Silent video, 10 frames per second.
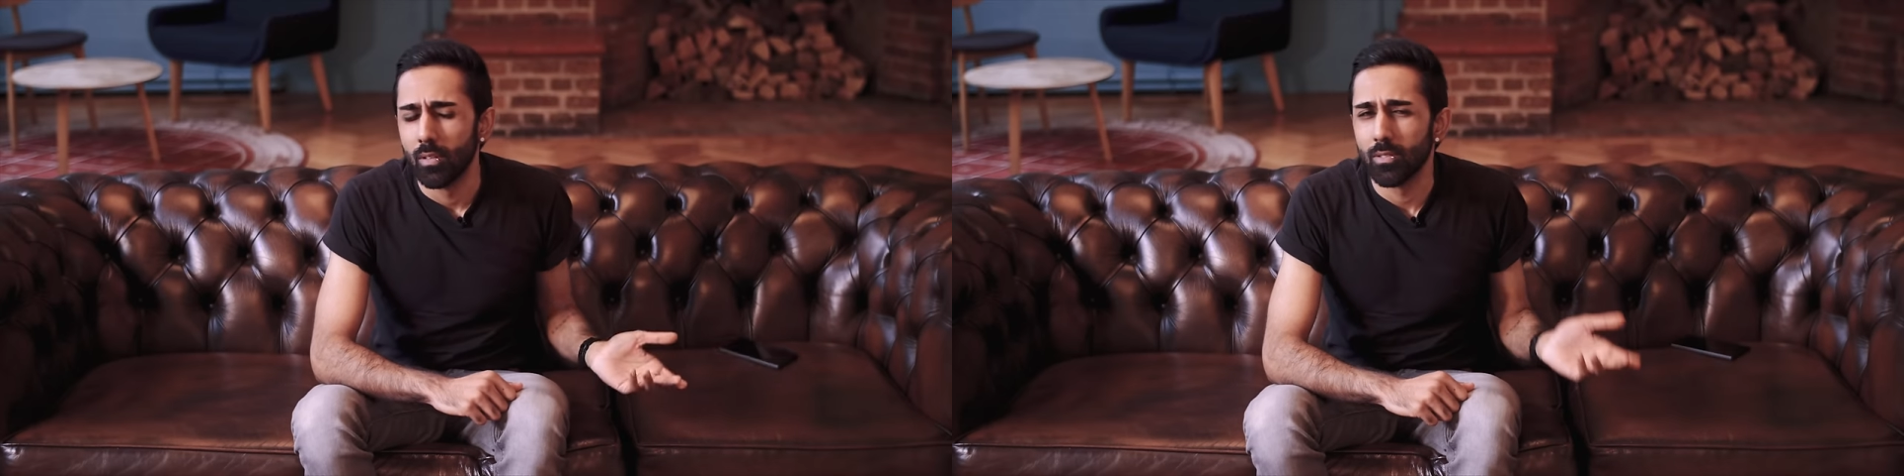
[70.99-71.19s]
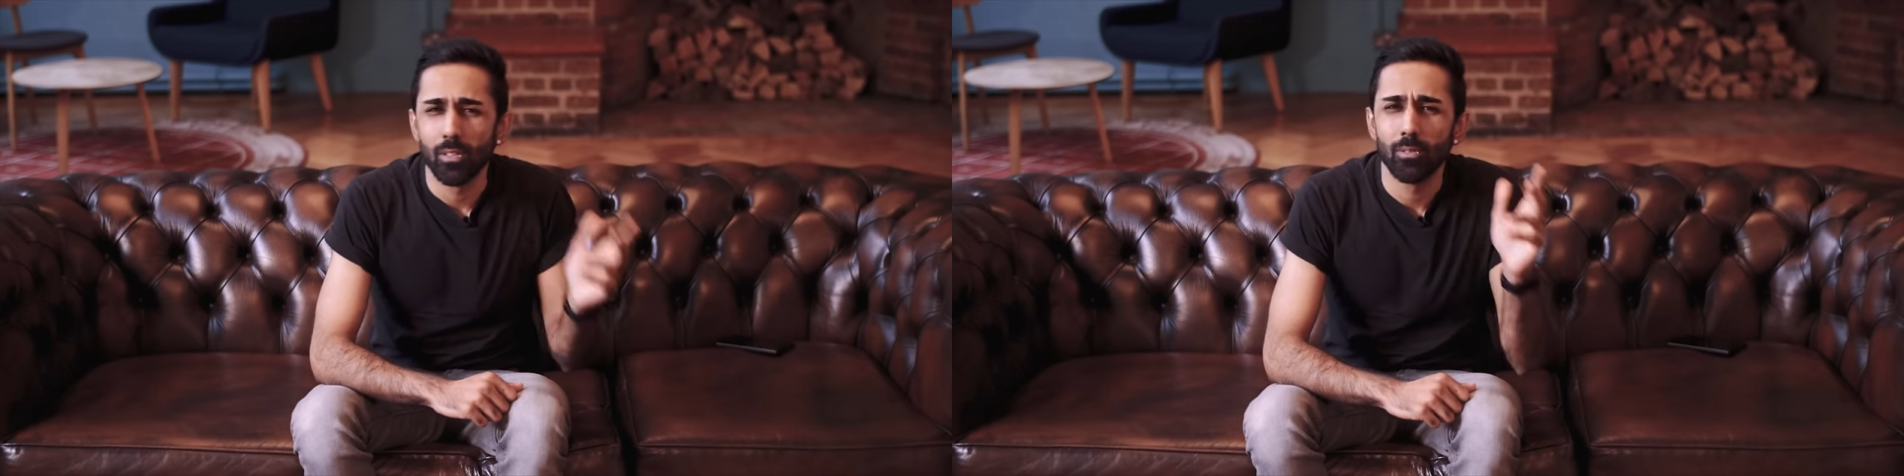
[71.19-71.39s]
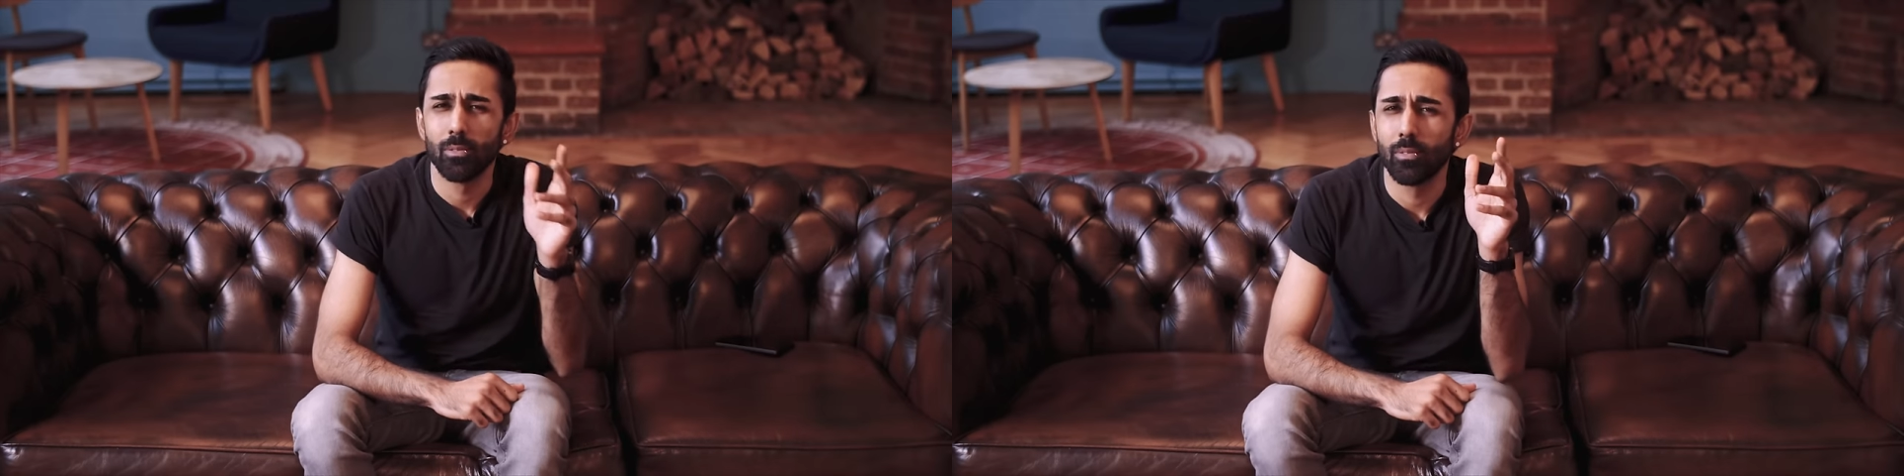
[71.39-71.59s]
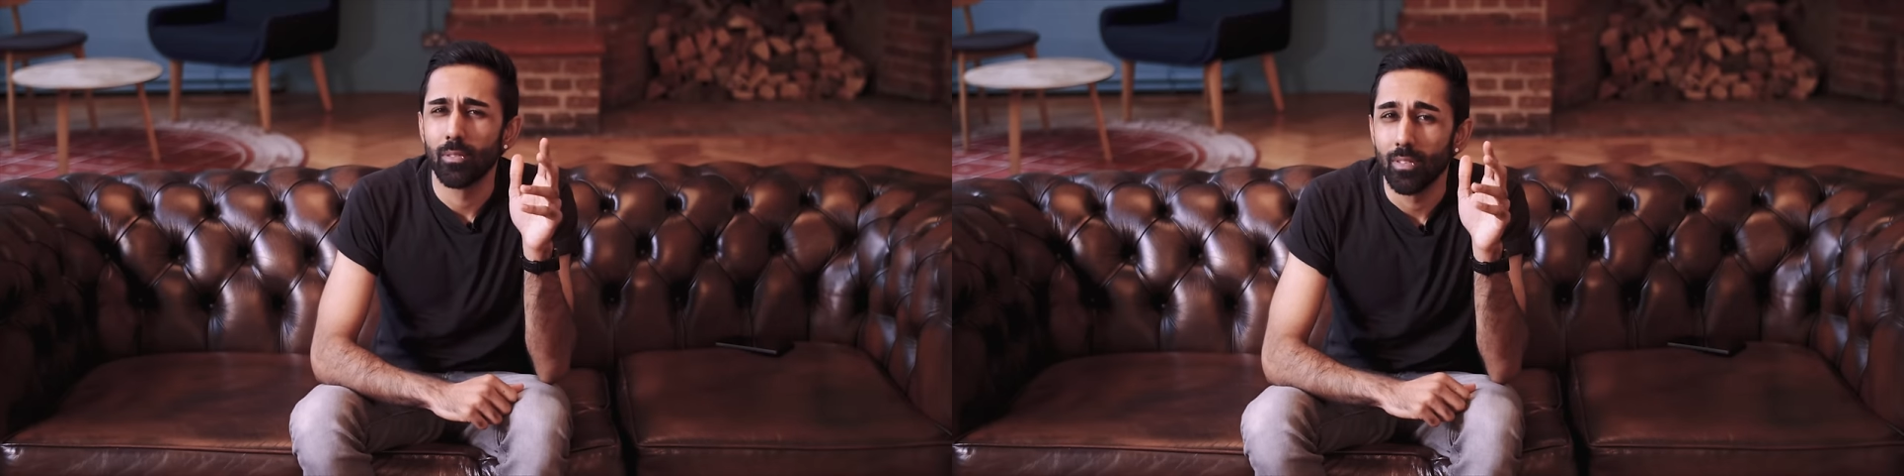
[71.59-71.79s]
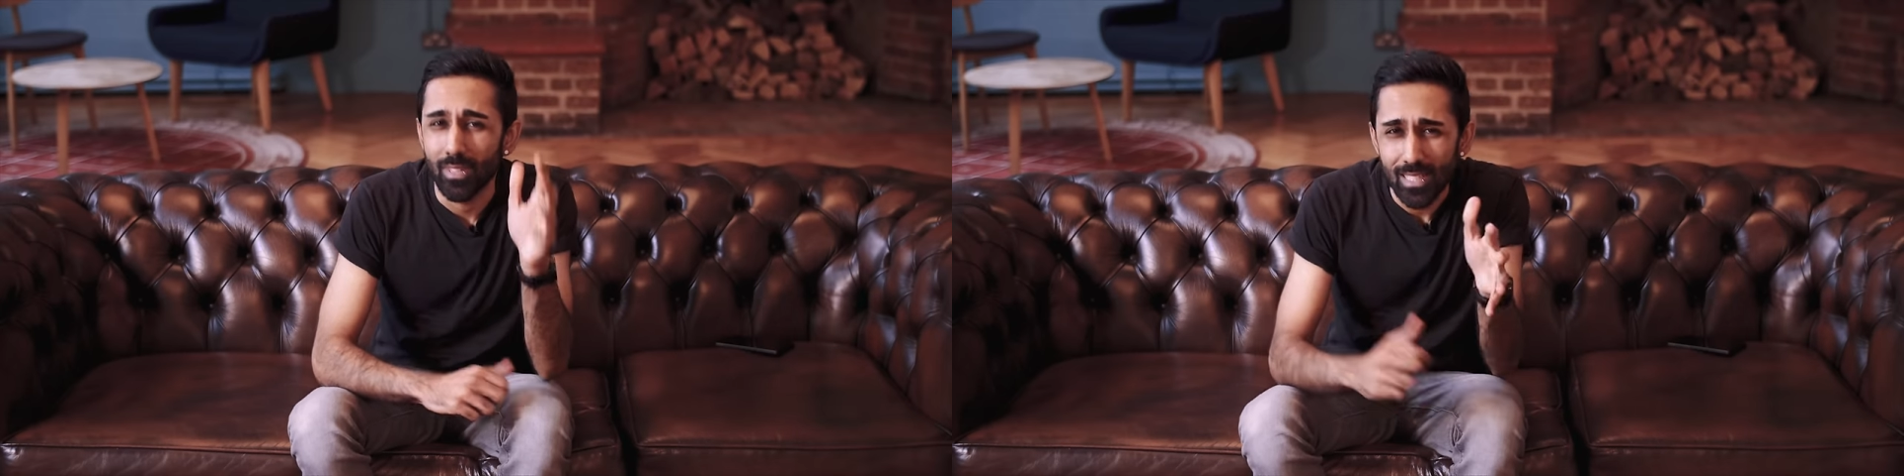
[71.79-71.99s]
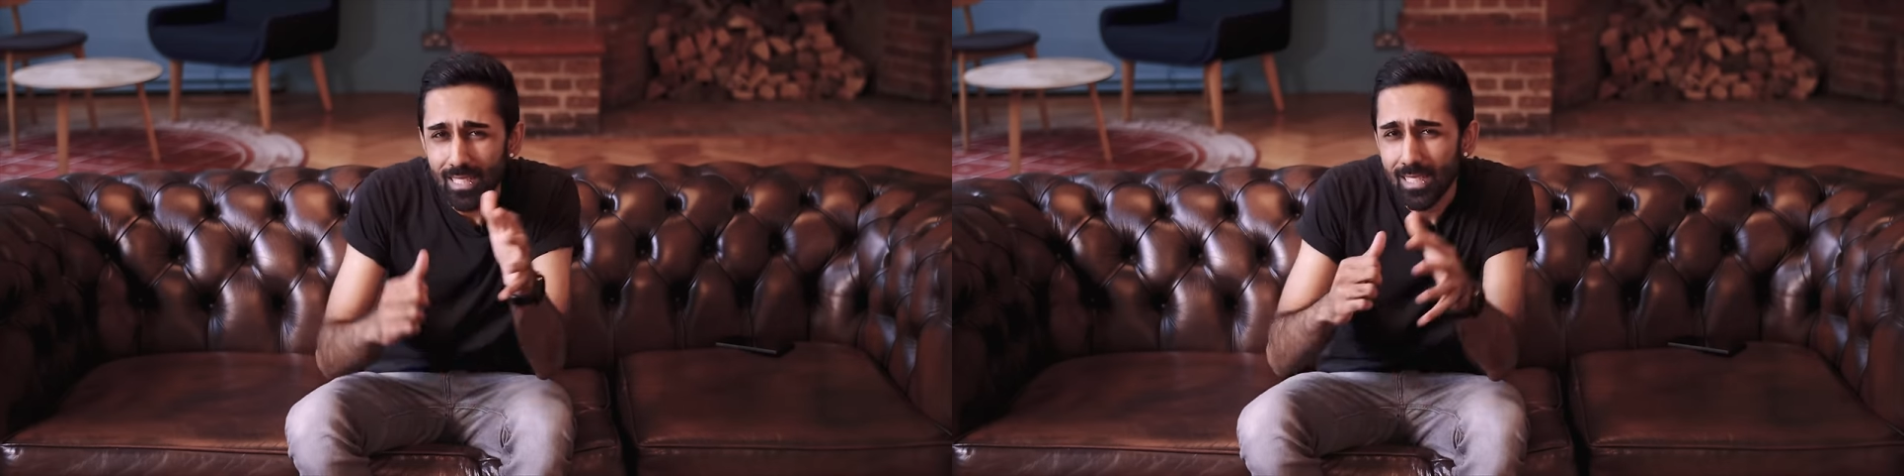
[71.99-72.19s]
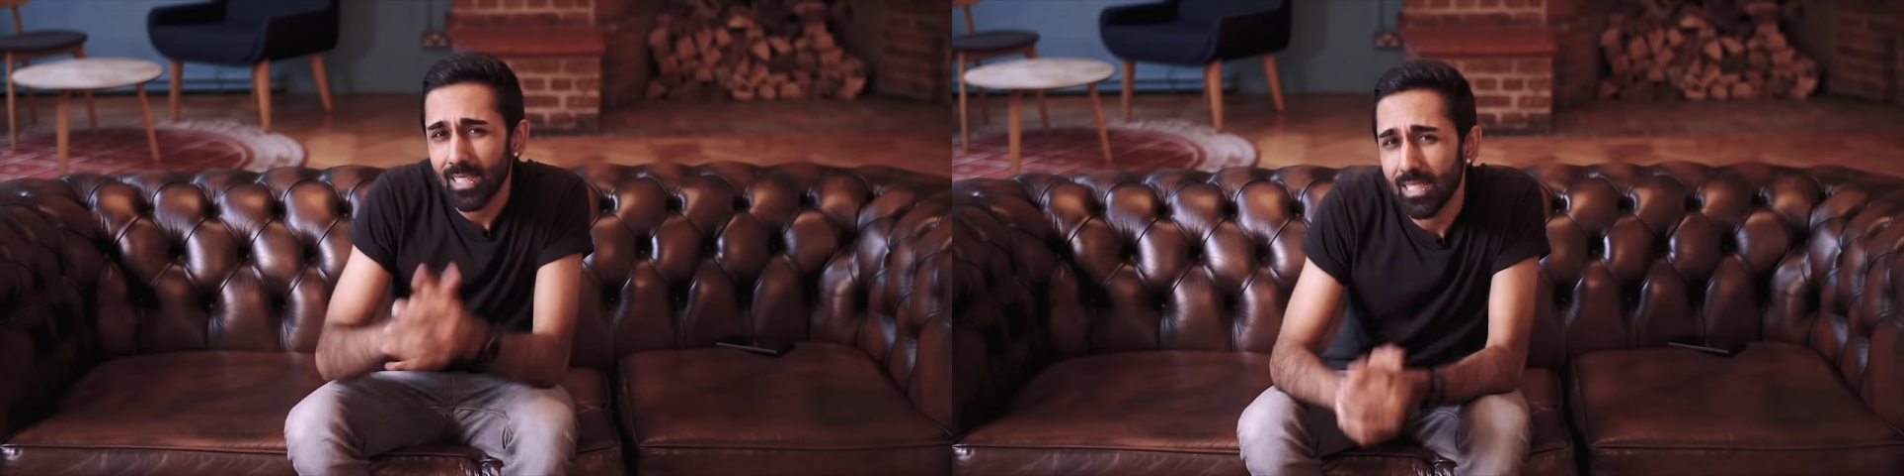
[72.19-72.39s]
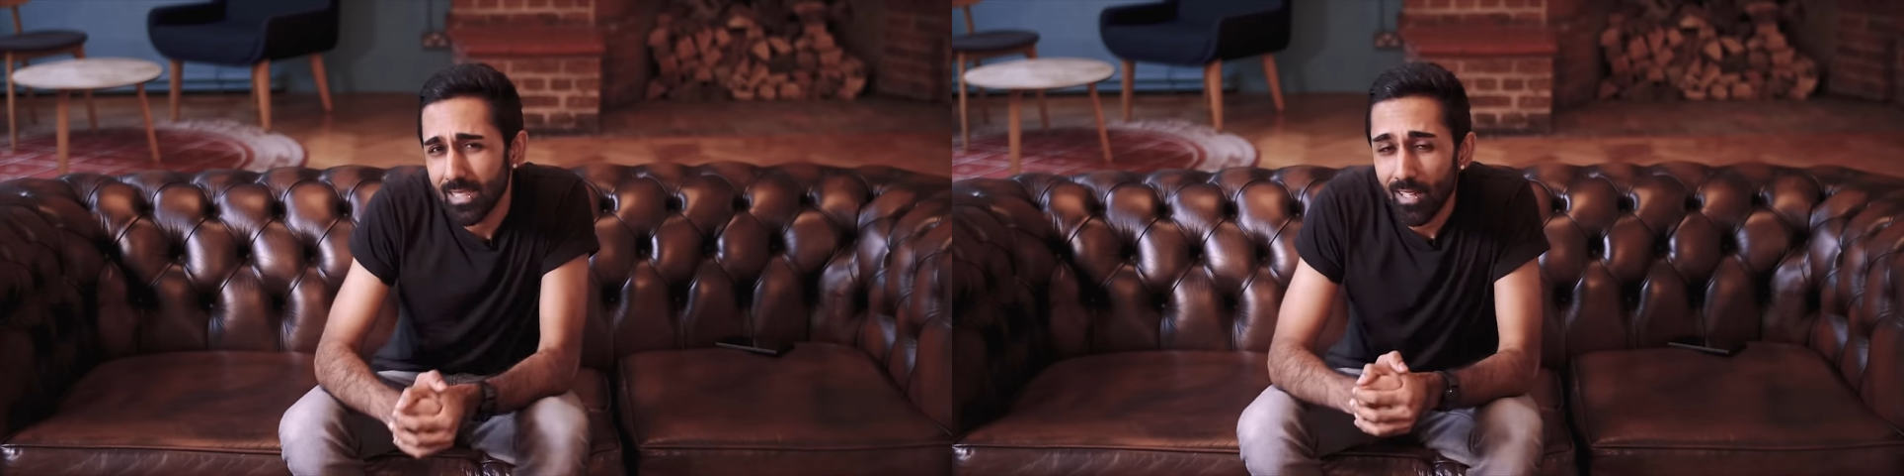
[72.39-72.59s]
So this
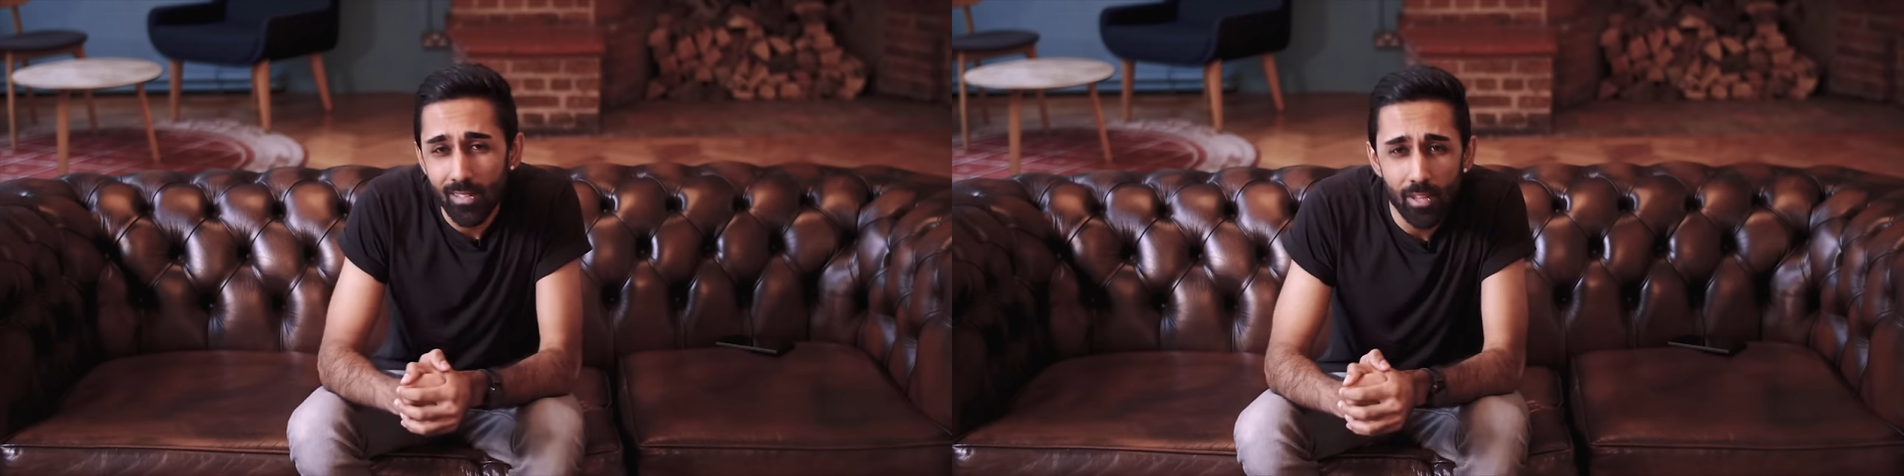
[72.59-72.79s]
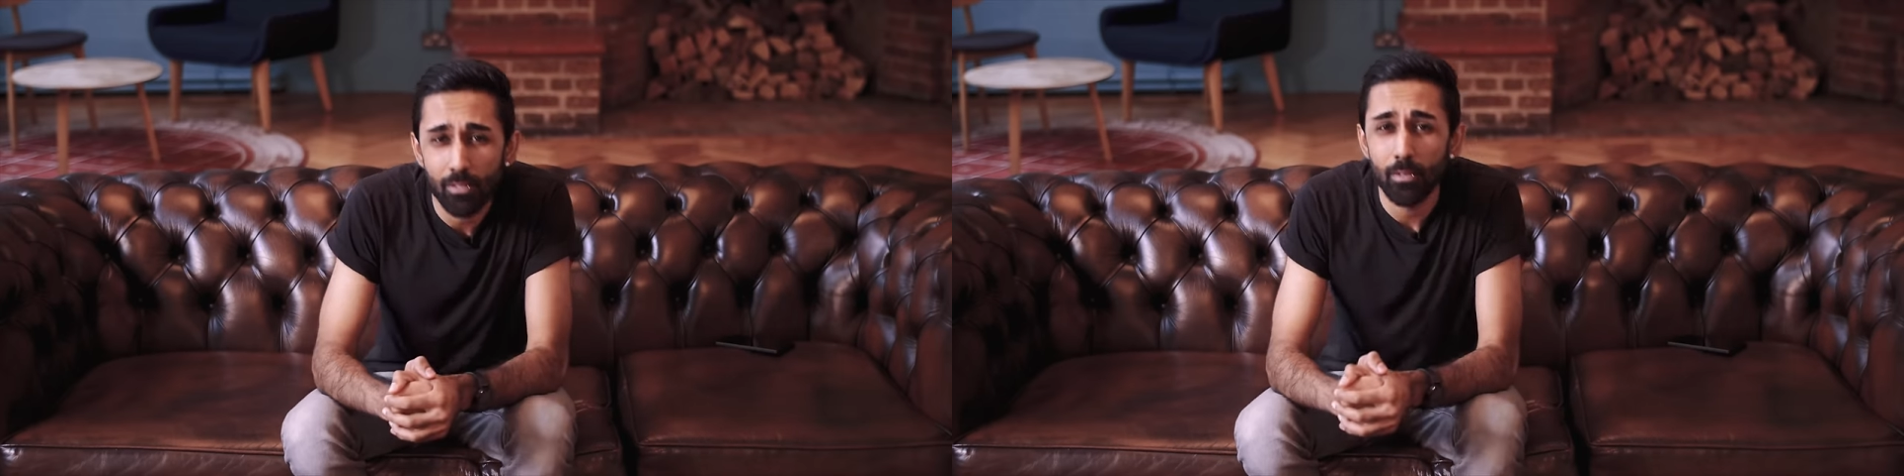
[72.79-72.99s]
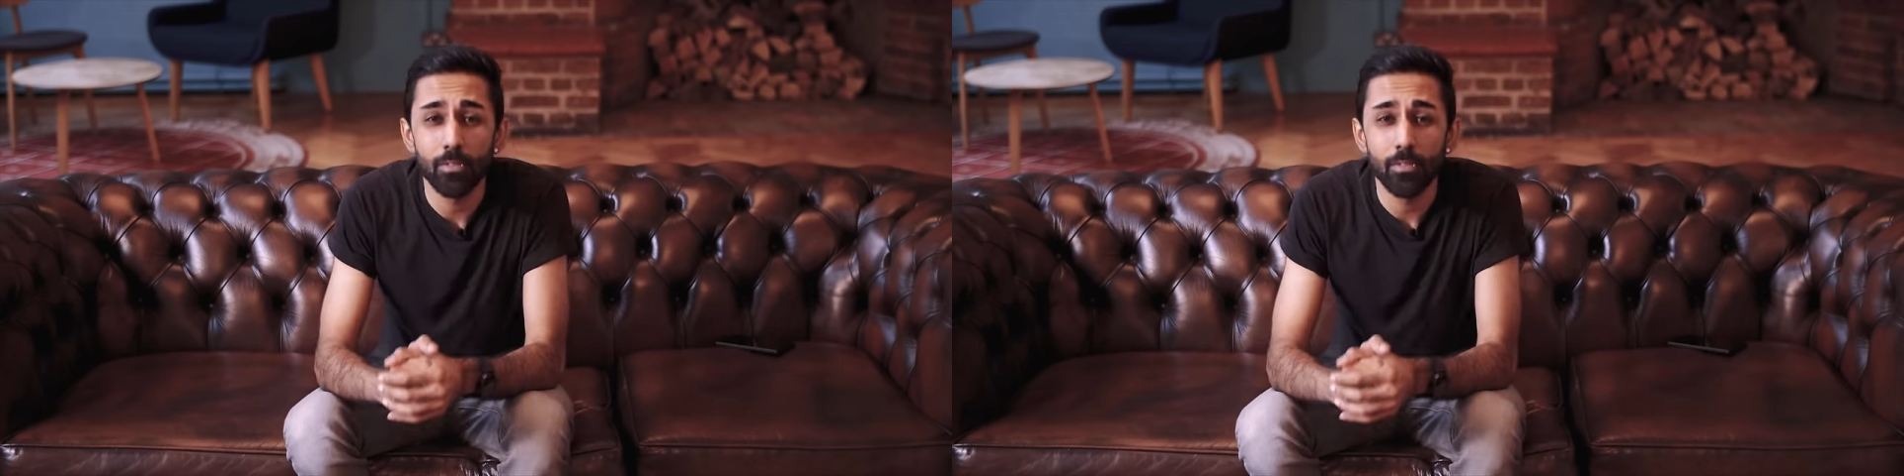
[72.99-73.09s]
is another